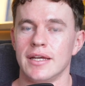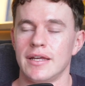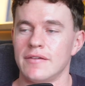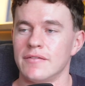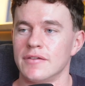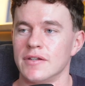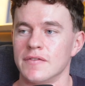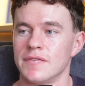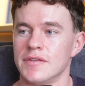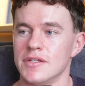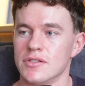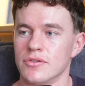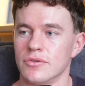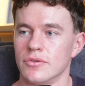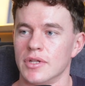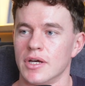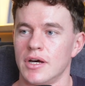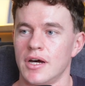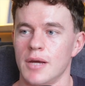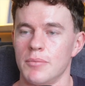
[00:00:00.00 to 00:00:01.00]
even if there's
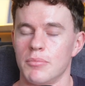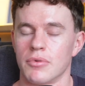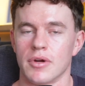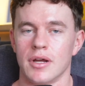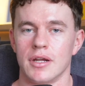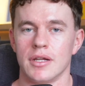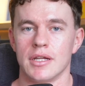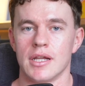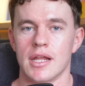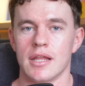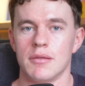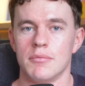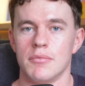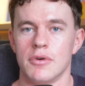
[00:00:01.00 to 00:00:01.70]
all the hype around it at the